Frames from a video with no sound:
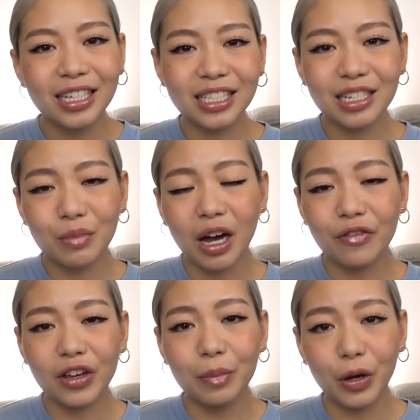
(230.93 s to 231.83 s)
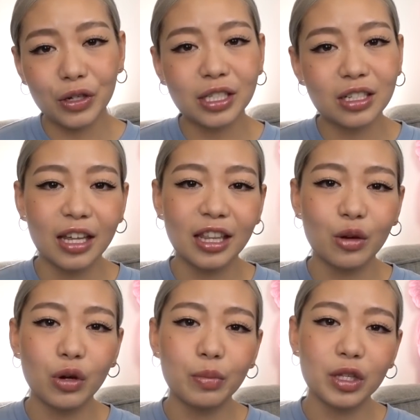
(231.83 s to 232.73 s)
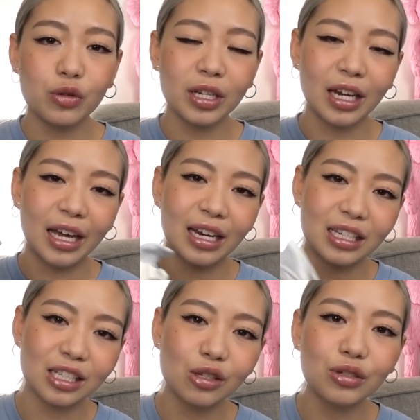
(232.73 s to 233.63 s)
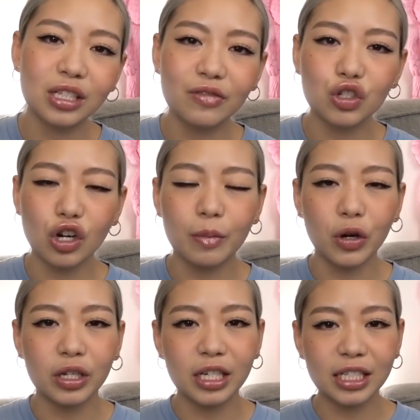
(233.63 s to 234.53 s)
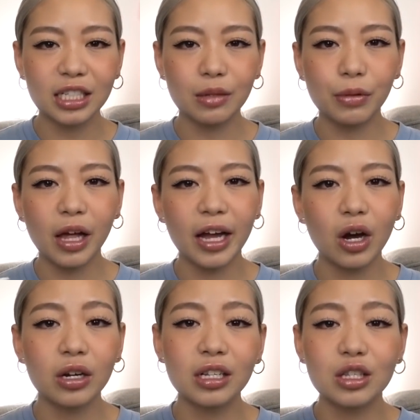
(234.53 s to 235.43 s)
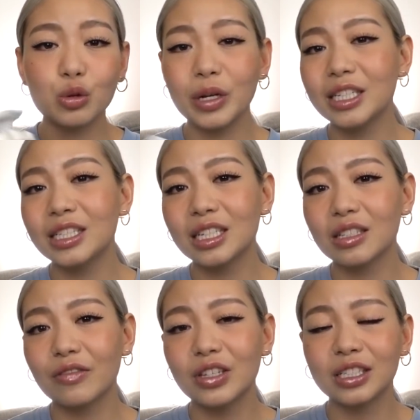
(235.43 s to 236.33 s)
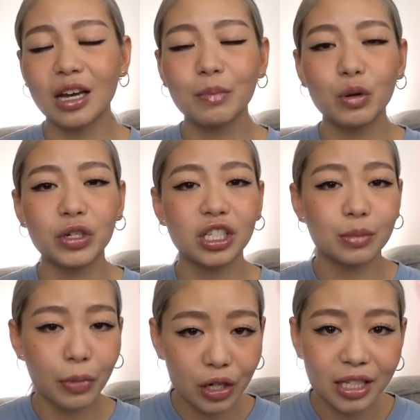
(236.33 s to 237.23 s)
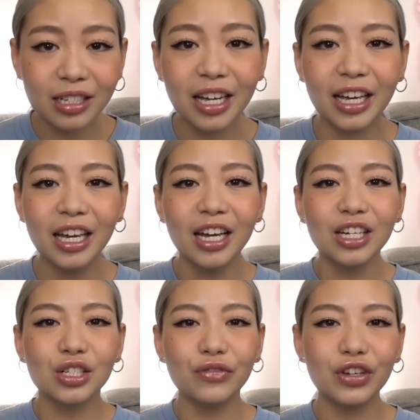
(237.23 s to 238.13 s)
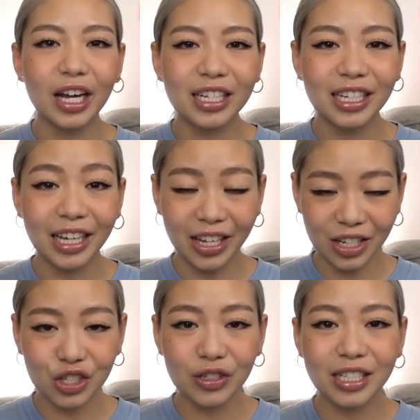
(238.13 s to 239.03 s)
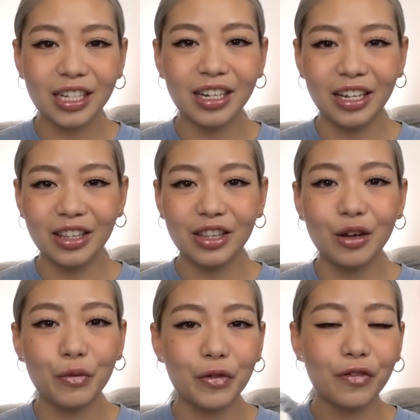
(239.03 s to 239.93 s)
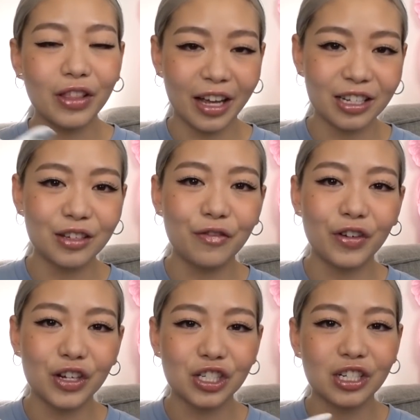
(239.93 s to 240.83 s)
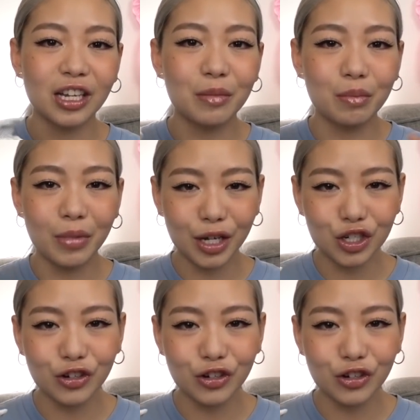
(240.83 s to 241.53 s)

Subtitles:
Yeezy Mafia posted that they will be doing an exclusive drop on Yeezy Supply on the 26th of December, which is Boxing Day. So if you guys are interested in the reflective version, then make